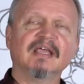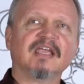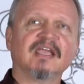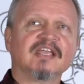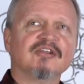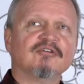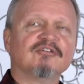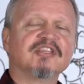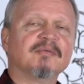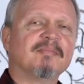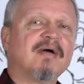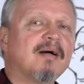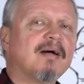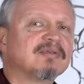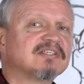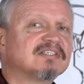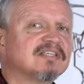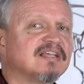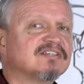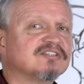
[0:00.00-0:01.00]
You know what the
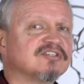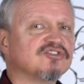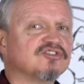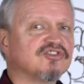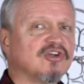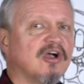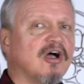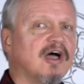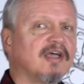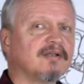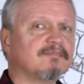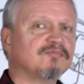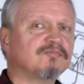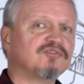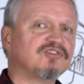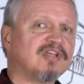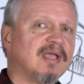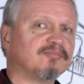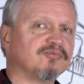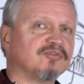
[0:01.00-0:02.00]
Bible says in John
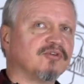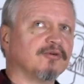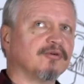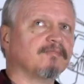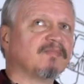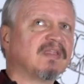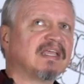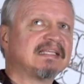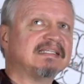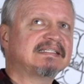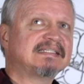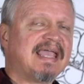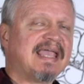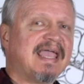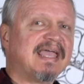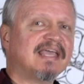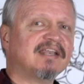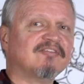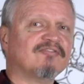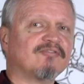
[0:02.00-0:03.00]
chapter
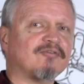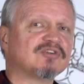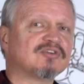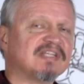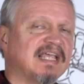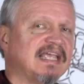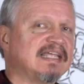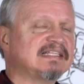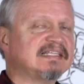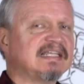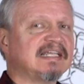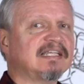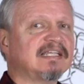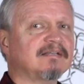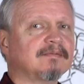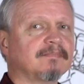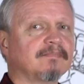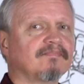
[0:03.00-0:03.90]
10, verse 18?